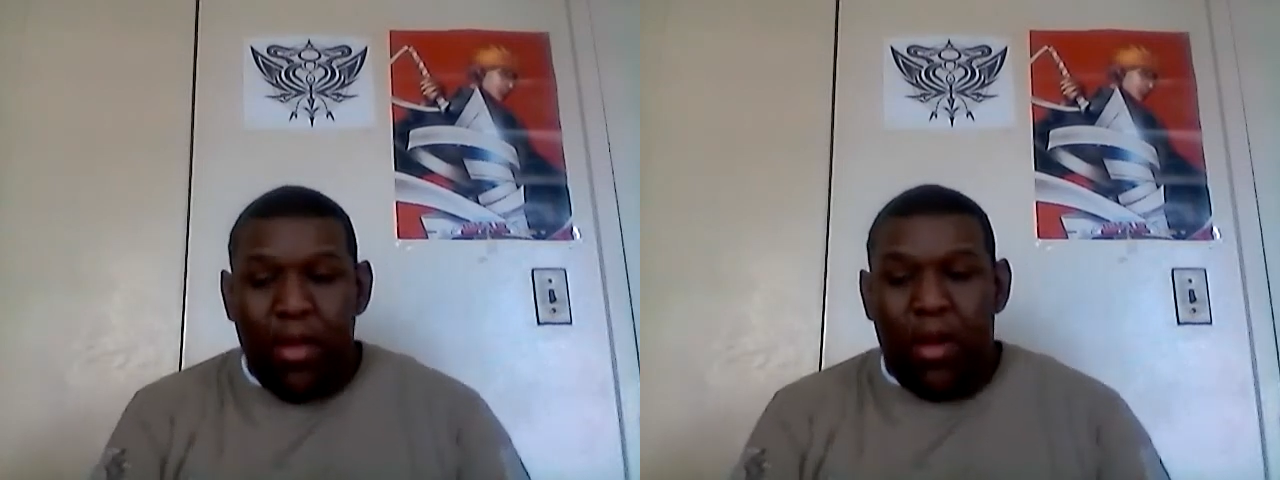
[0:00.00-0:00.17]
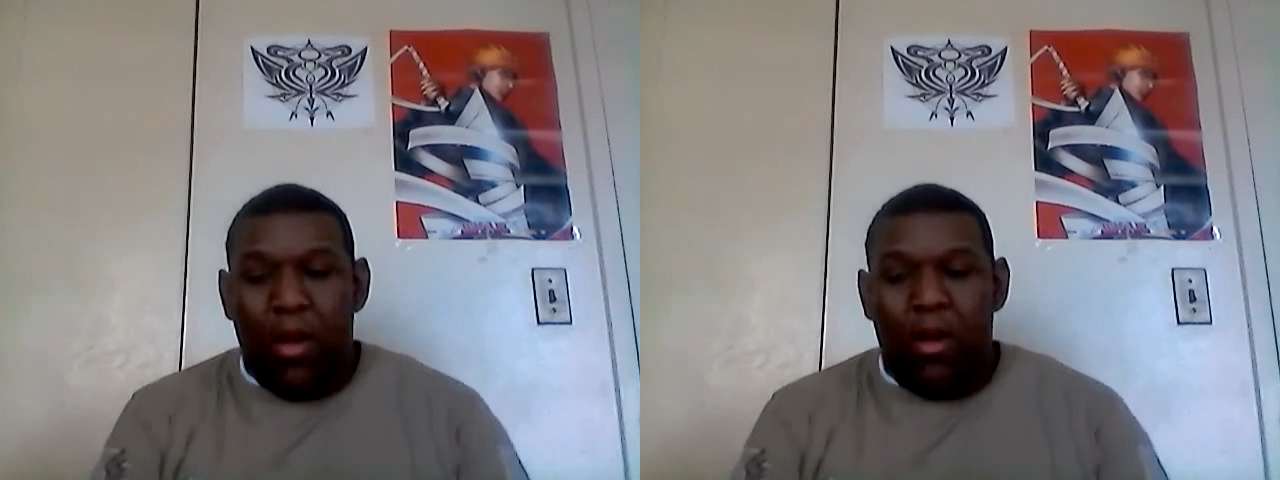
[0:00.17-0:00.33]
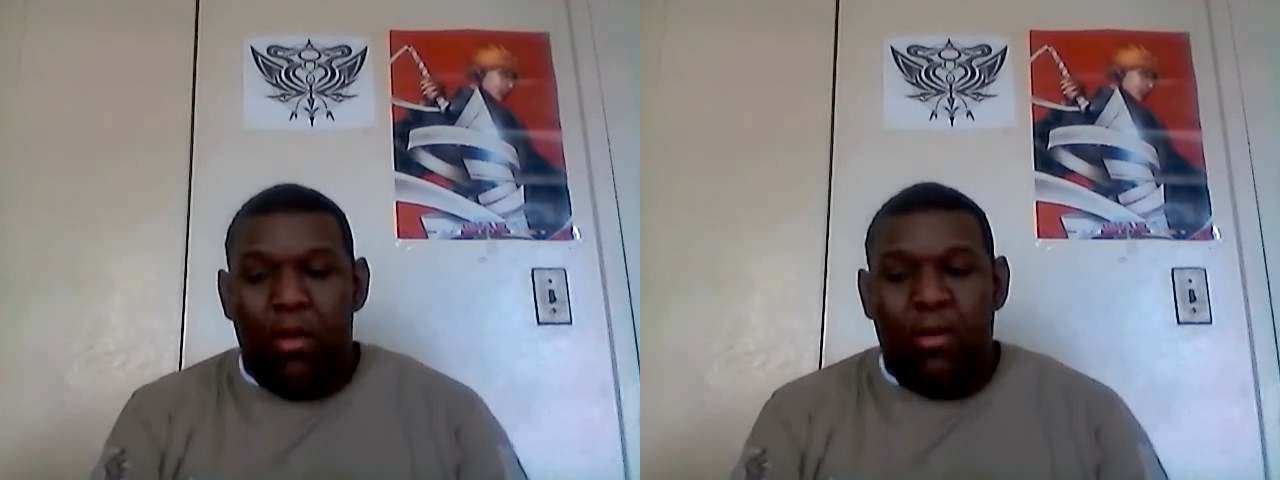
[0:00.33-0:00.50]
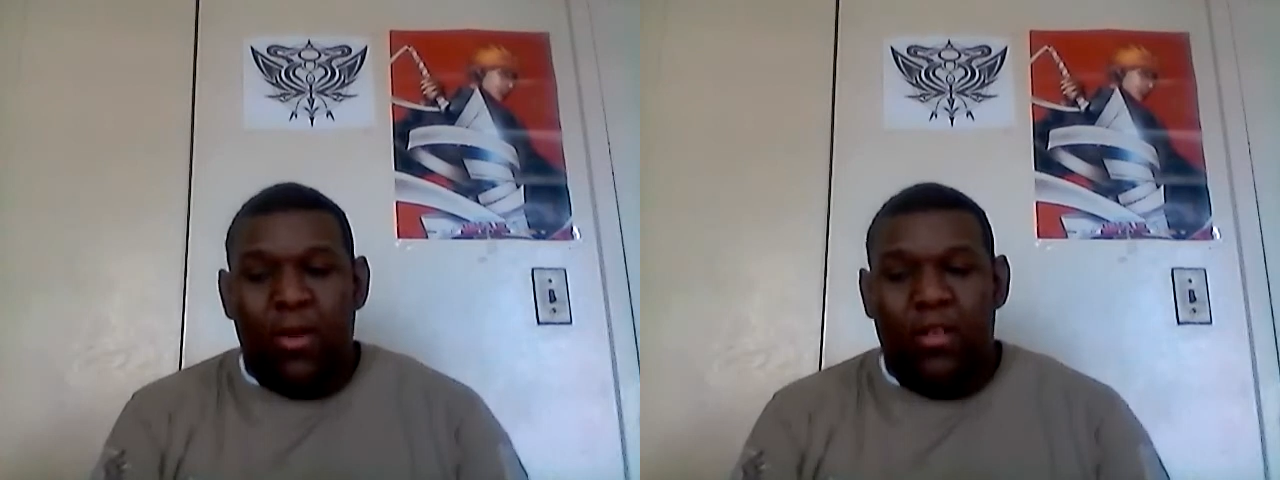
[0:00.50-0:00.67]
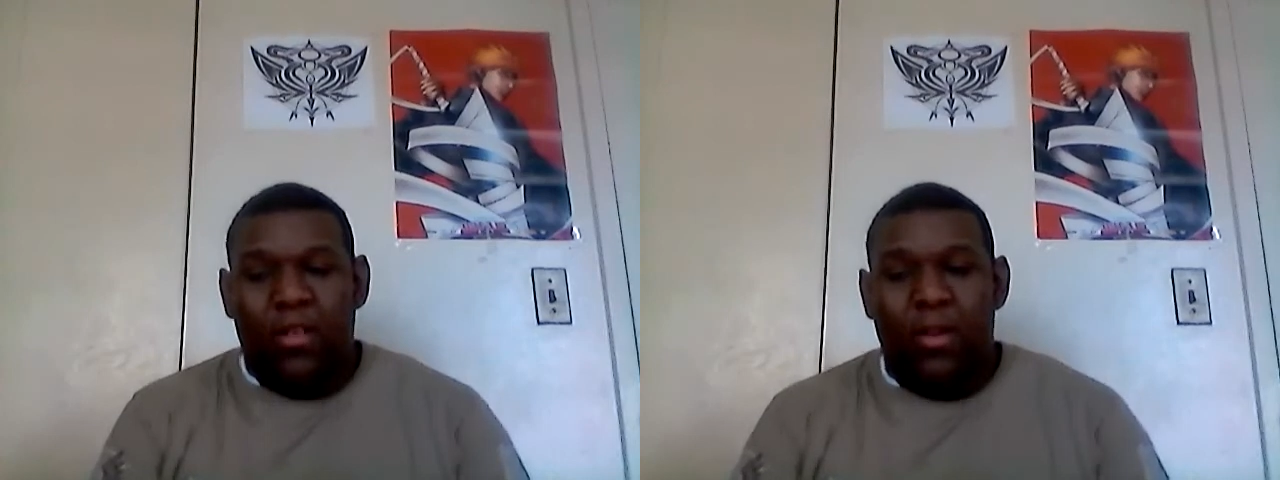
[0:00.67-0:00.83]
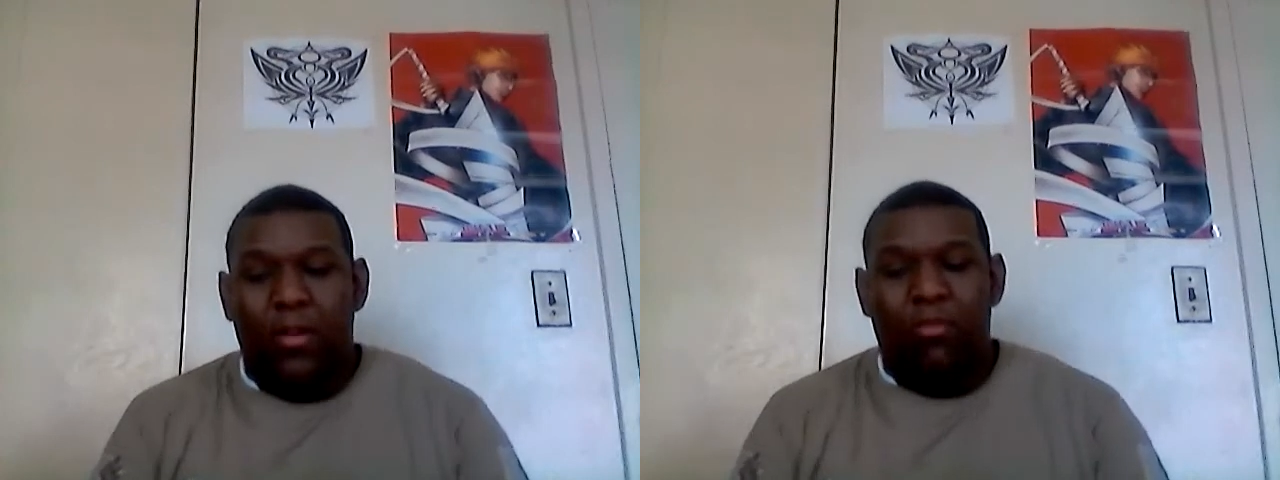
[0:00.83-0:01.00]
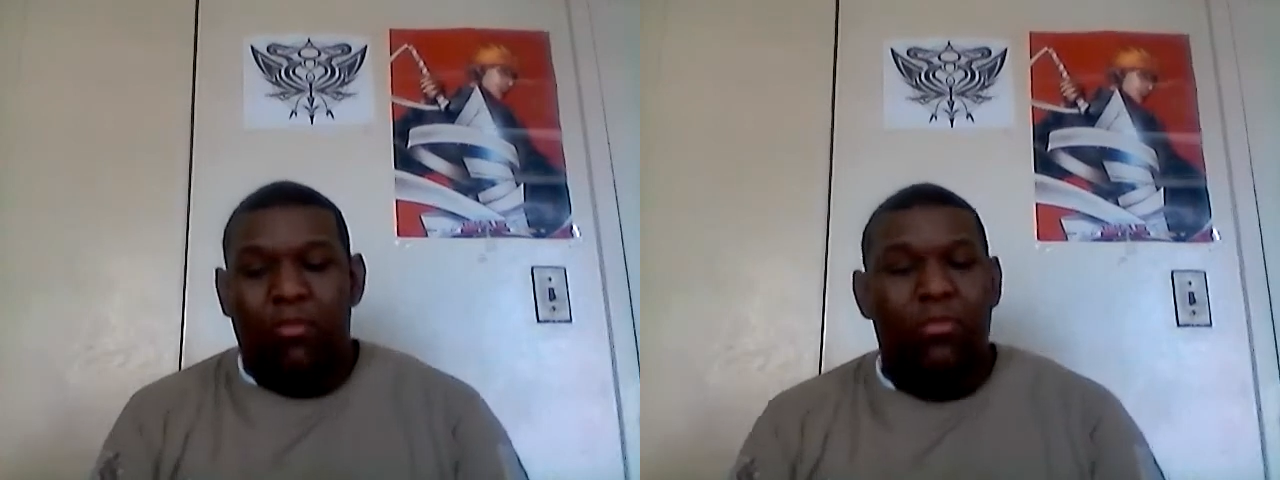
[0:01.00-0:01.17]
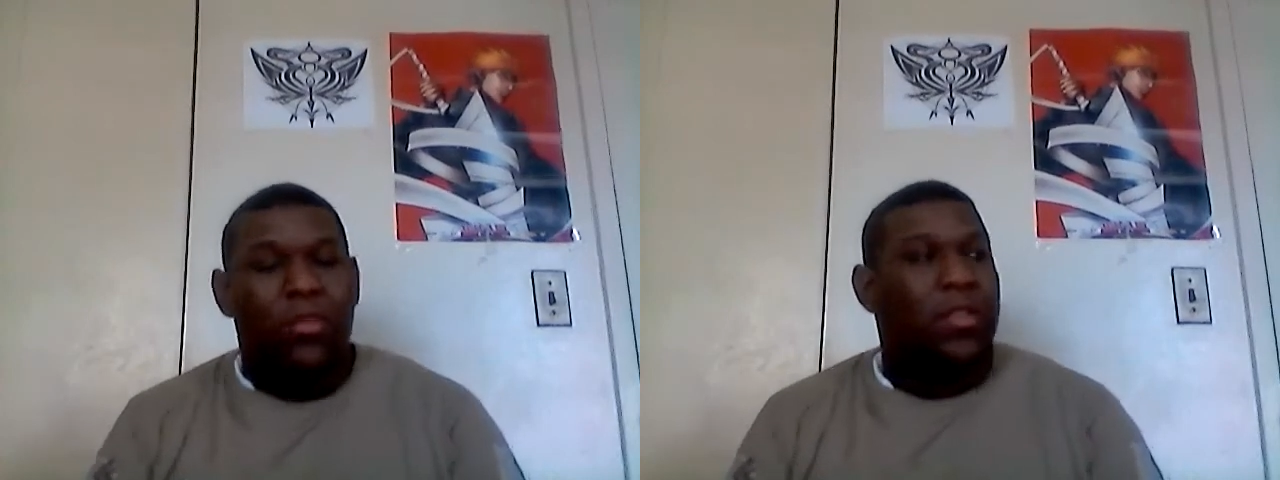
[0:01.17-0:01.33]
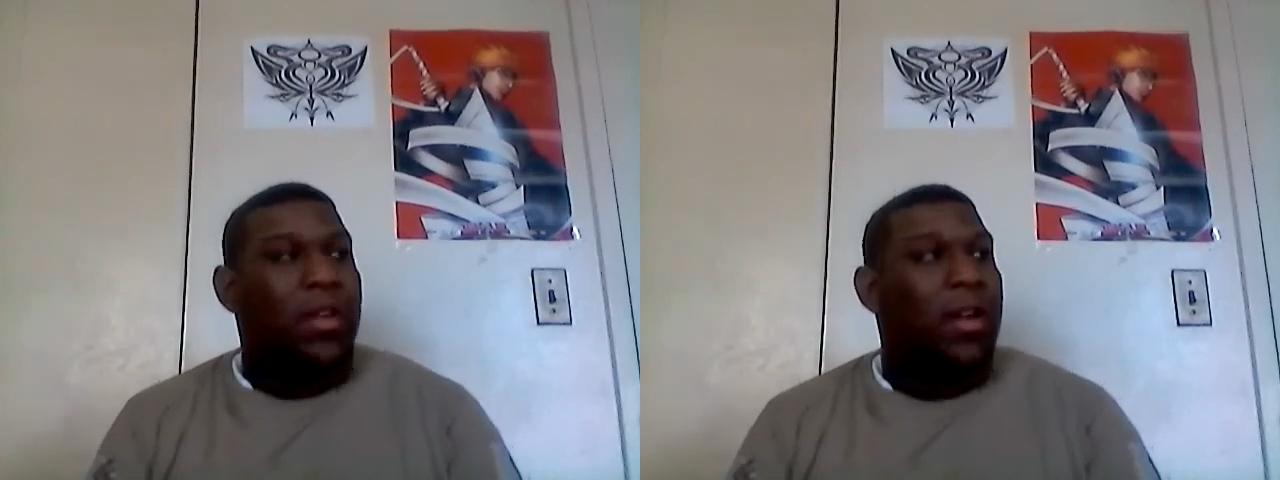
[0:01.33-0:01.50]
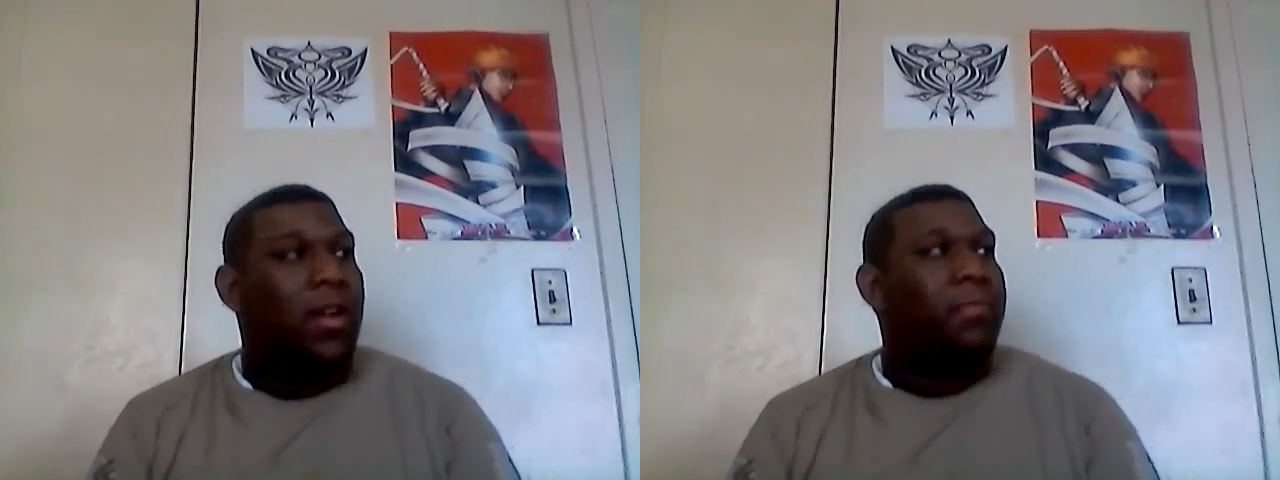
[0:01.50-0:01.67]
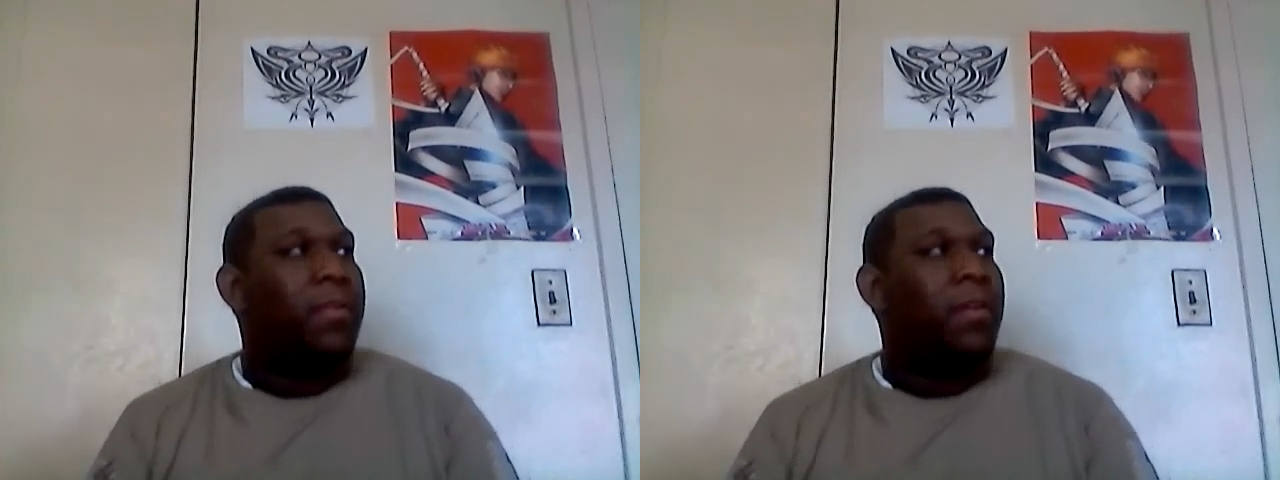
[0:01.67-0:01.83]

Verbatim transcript: now, oh, it's a little rude shock,